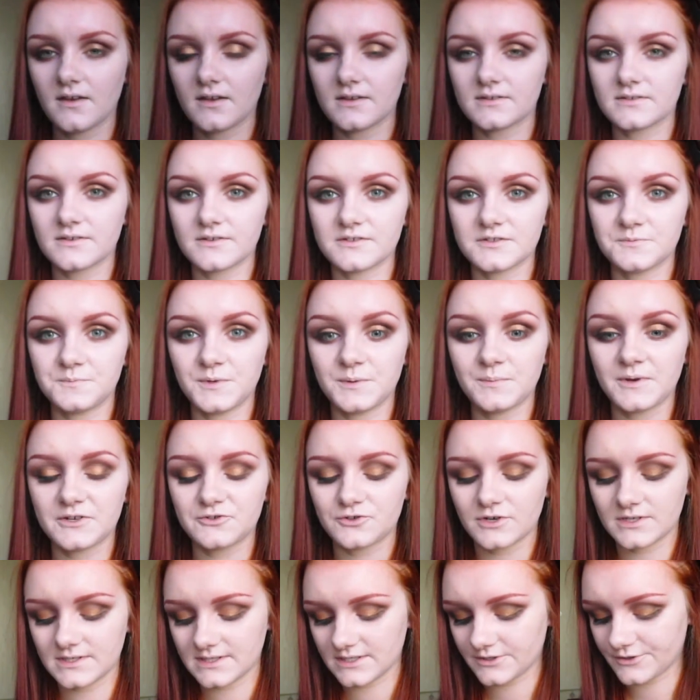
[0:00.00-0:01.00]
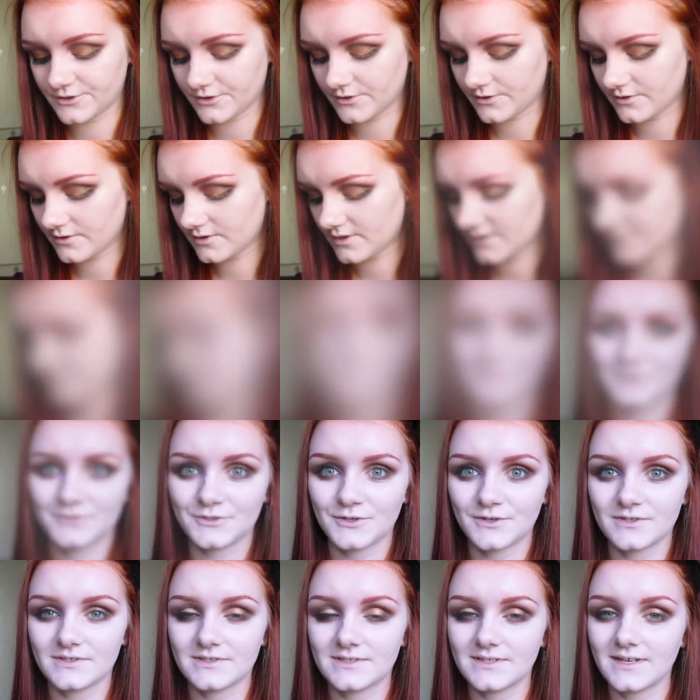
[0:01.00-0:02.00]
it's going to be my transition colour. And I'm
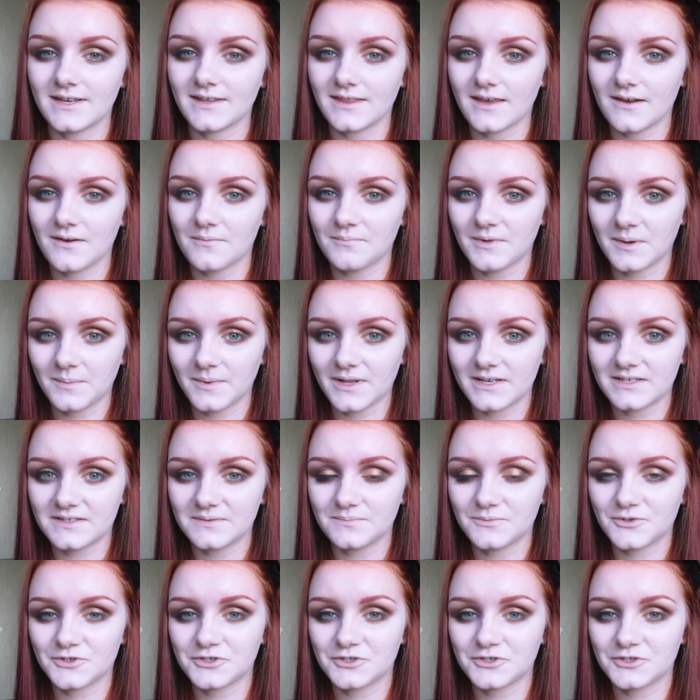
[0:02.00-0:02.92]
just going to take that on my blending